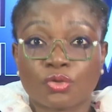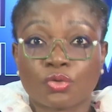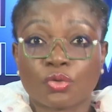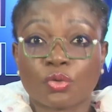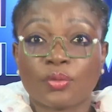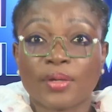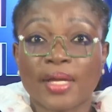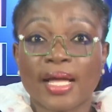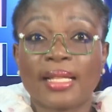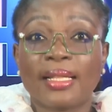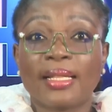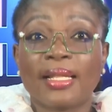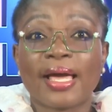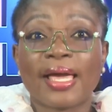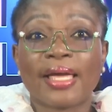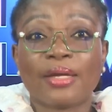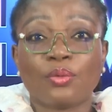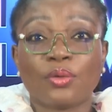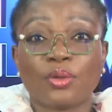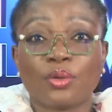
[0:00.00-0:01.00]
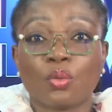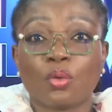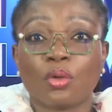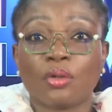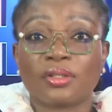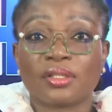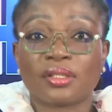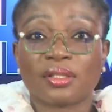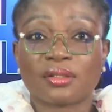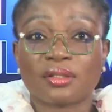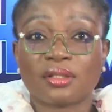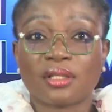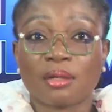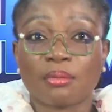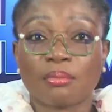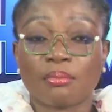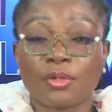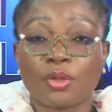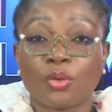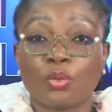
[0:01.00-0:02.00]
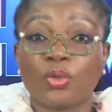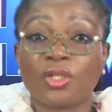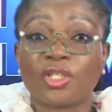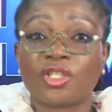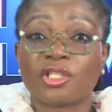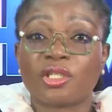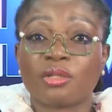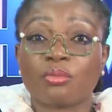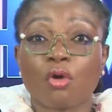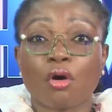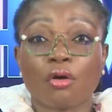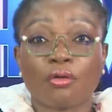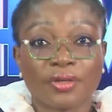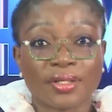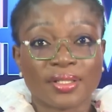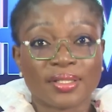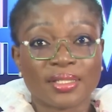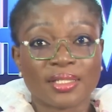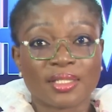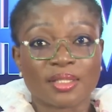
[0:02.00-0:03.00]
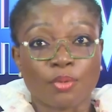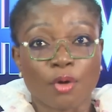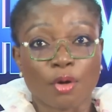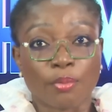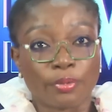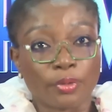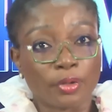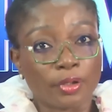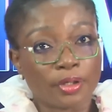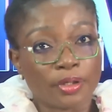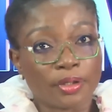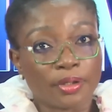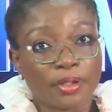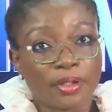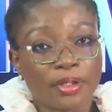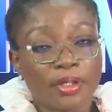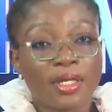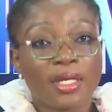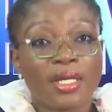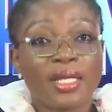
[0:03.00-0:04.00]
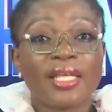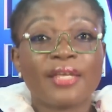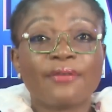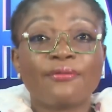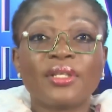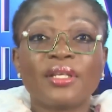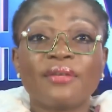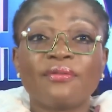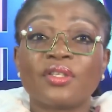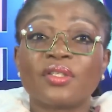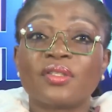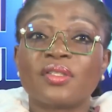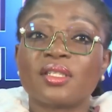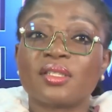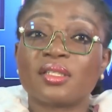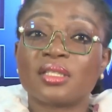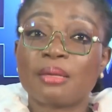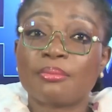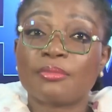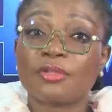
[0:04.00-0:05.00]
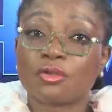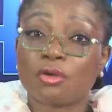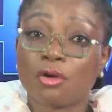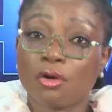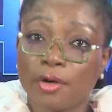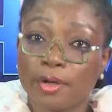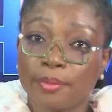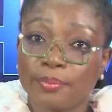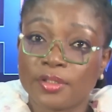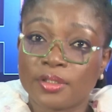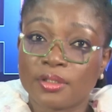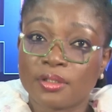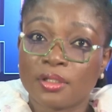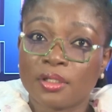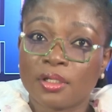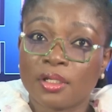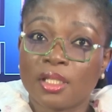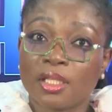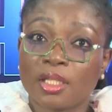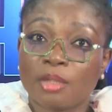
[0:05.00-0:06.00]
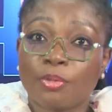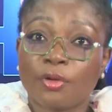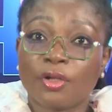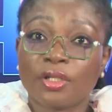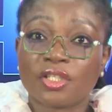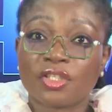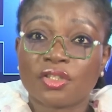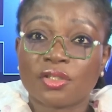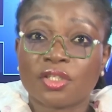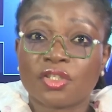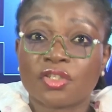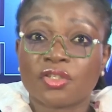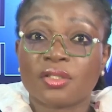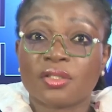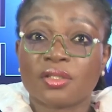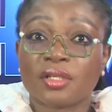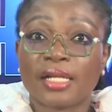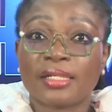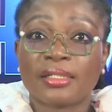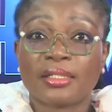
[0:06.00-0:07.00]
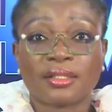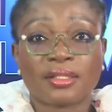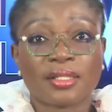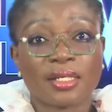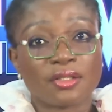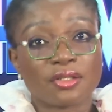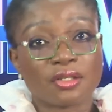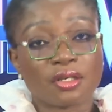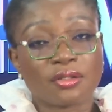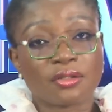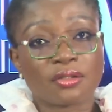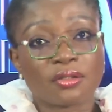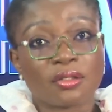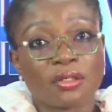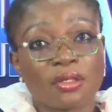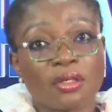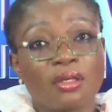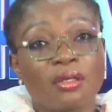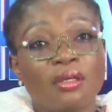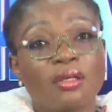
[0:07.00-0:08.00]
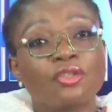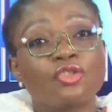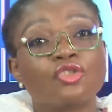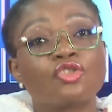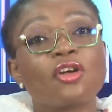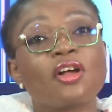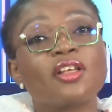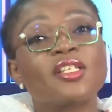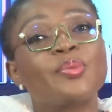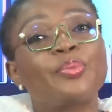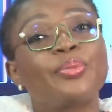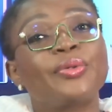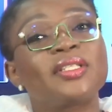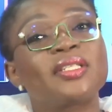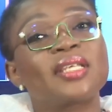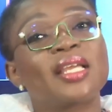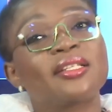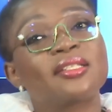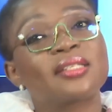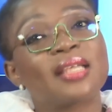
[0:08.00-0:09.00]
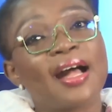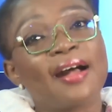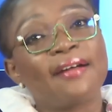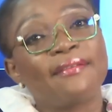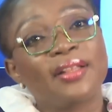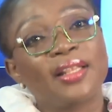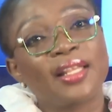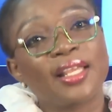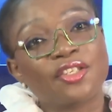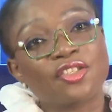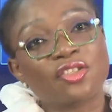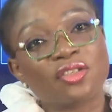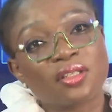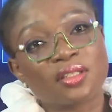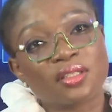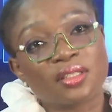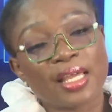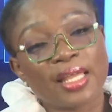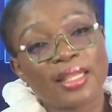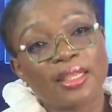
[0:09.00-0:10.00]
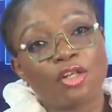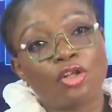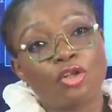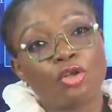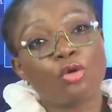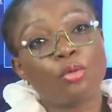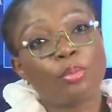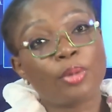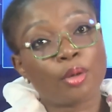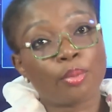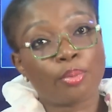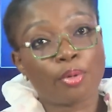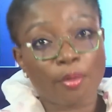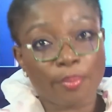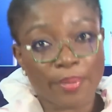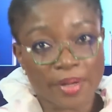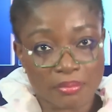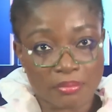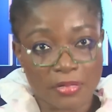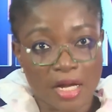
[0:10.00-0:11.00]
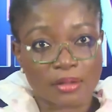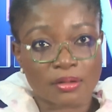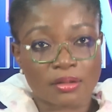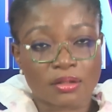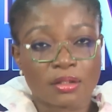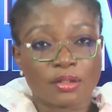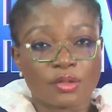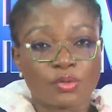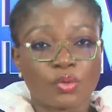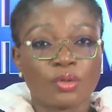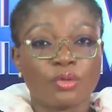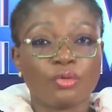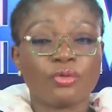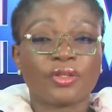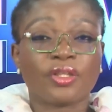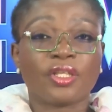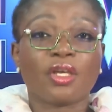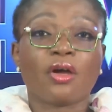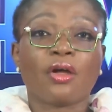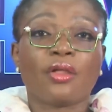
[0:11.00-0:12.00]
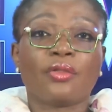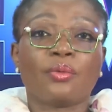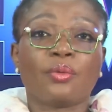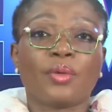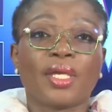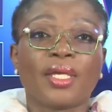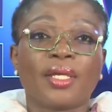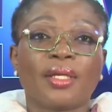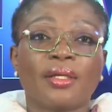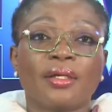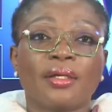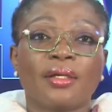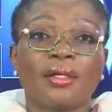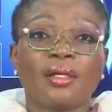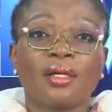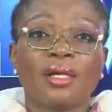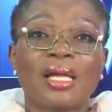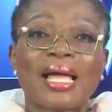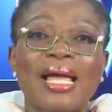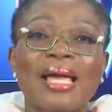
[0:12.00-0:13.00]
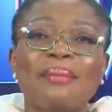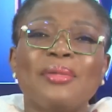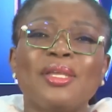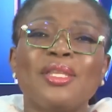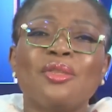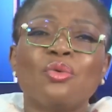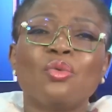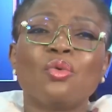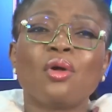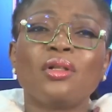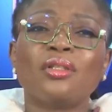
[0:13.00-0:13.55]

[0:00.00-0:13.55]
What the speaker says: we align with the world system in which democracy is popular. Even if the system is corrupt, the politicians are dictators, just pretend to have elections and the global puppet masters will look the other way. I mean, the world